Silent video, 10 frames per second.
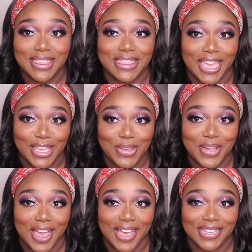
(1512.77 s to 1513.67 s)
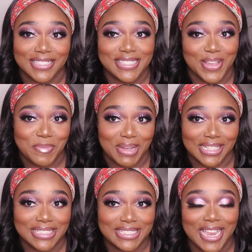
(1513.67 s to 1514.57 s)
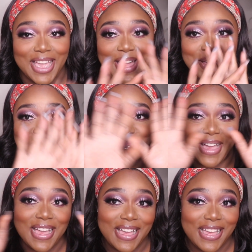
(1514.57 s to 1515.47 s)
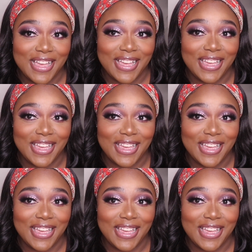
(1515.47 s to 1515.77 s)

Thank you guys so much. Bye.